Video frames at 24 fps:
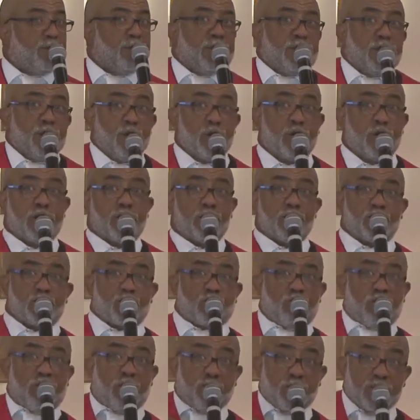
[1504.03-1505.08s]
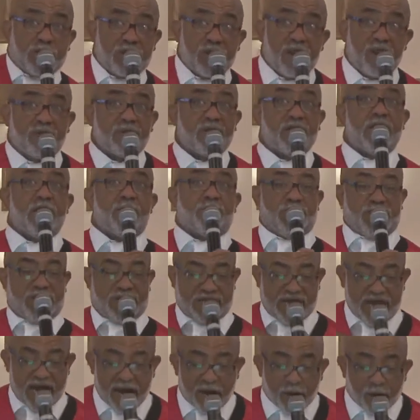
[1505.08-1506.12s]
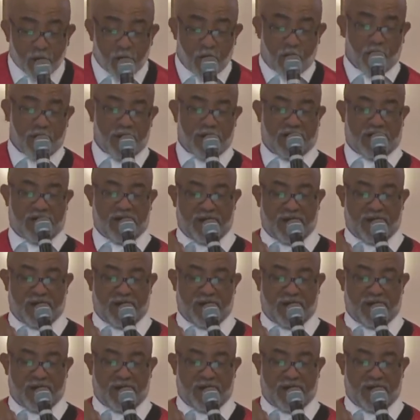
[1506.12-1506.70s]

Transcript: and you can scrub stuff up and down on it.